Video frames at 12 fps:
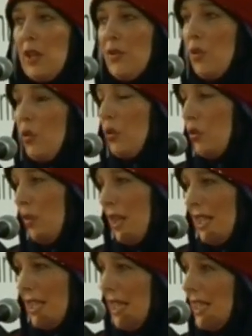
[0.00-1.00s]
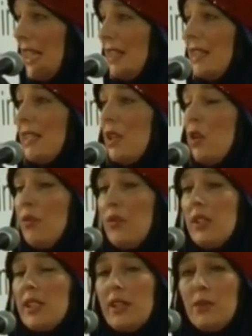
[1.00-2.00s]
So I thought, great, I'll get this
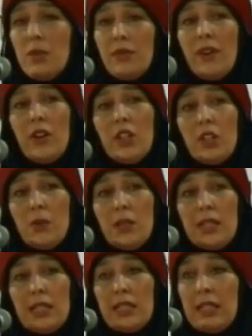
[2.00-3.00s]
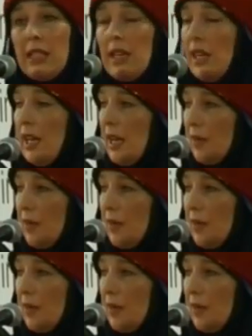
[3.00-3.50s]
over and done with very quickly.